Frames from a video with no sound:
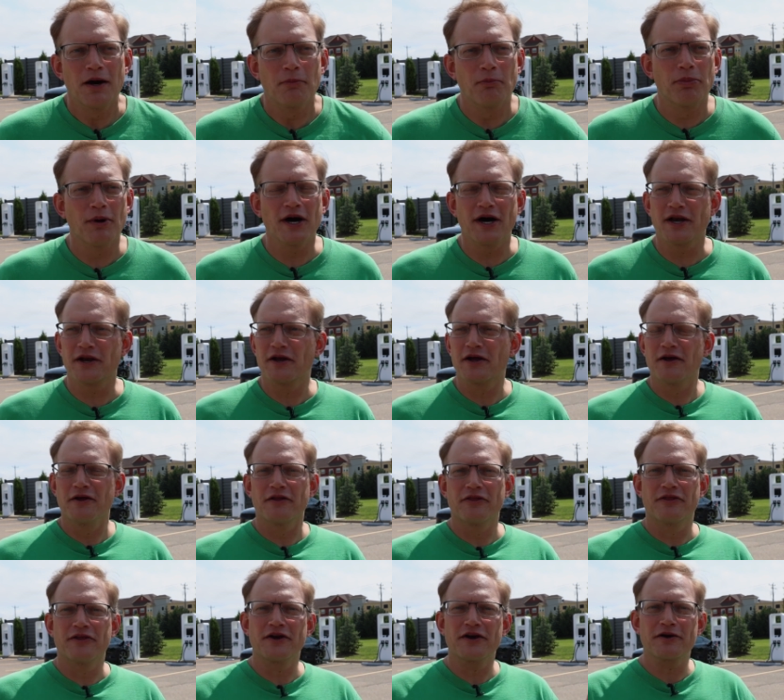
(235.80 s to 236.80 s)
but
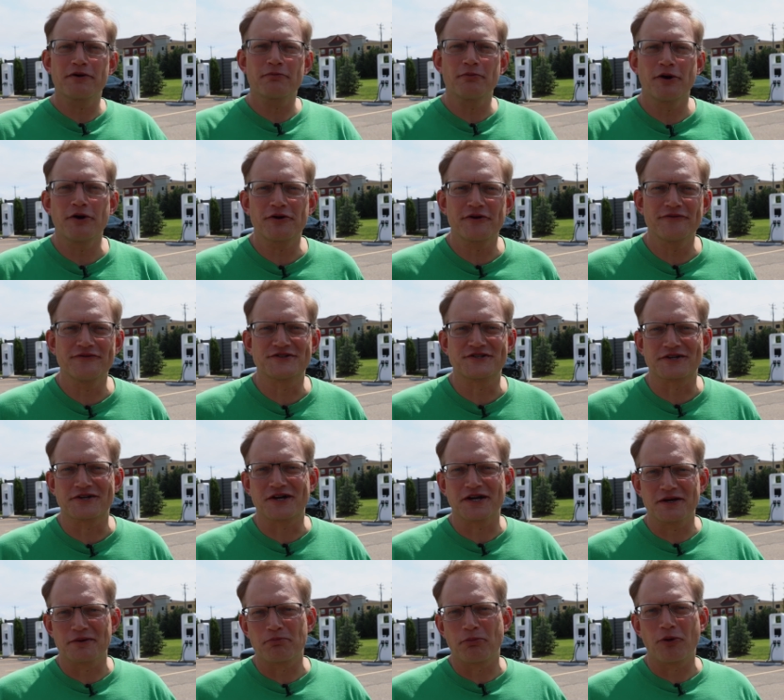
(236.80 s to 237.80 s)
their motives are
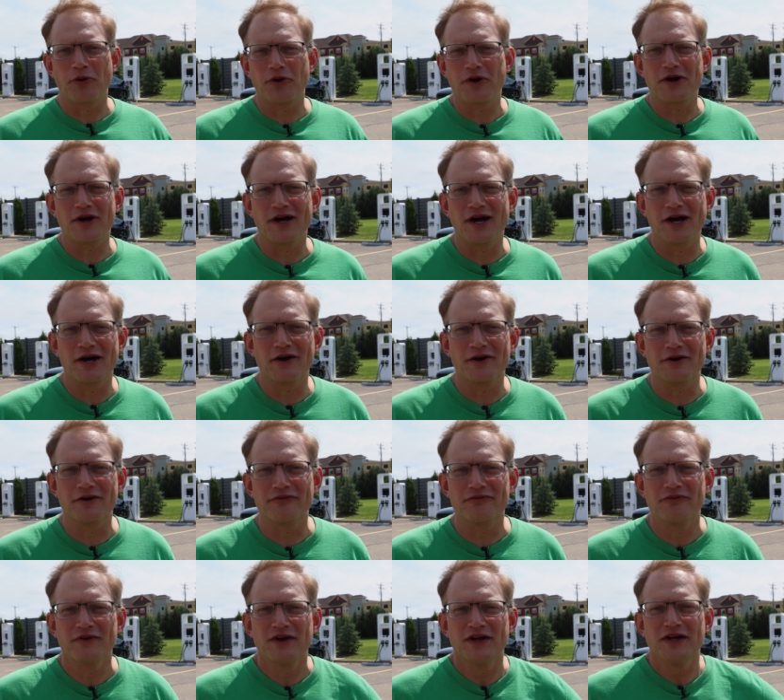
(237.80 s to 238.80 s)
kind of born out
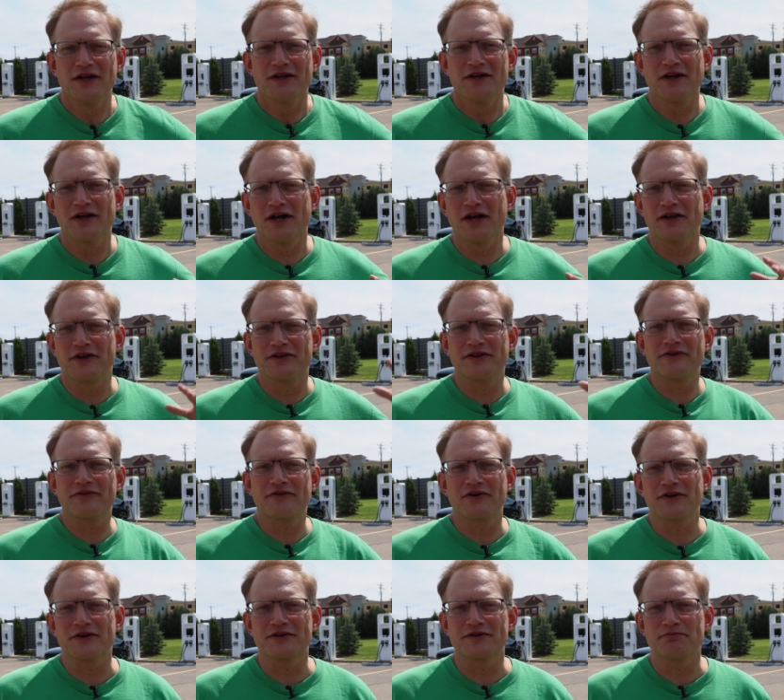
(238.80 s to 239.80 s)
of a
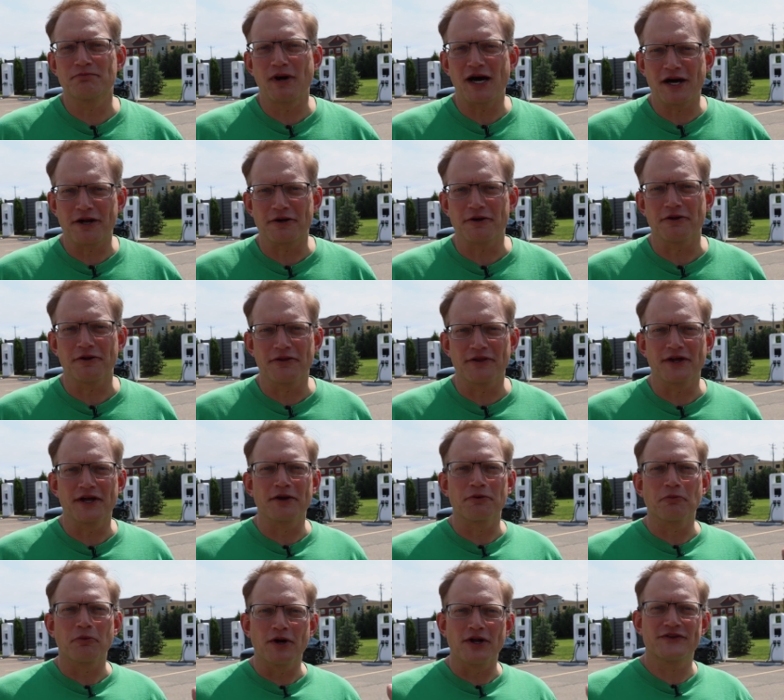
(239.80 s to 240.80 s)
different model
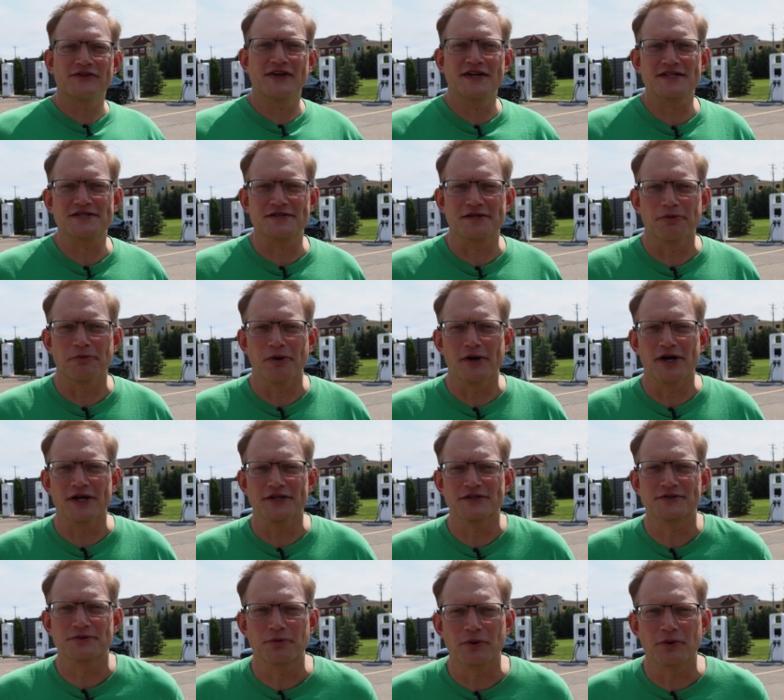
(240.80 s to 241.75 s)
than what Tesla was,